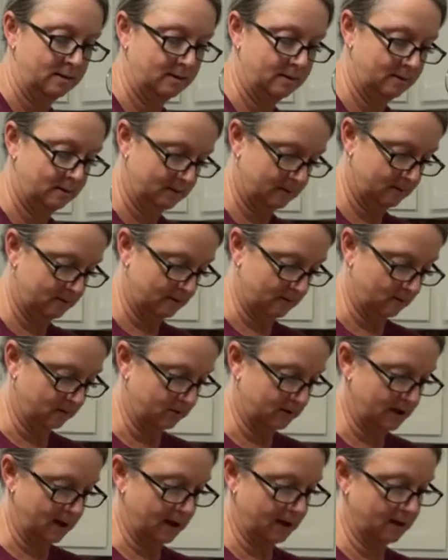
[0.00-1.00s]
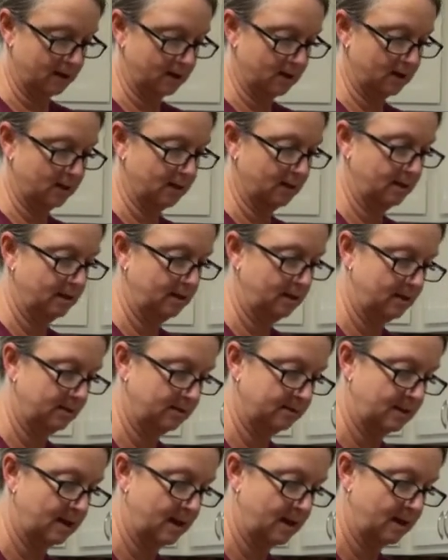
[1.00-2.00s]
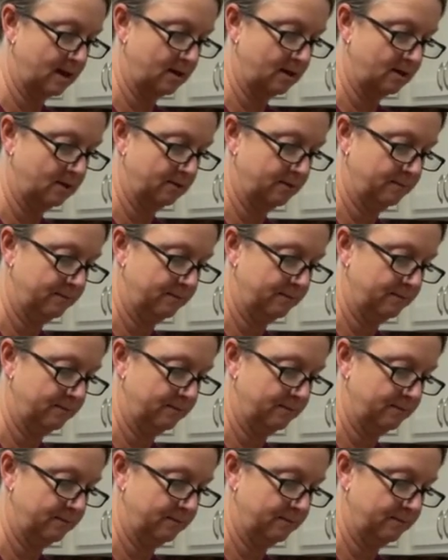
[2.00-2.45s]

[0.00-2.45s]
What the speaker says: So taking all of these out.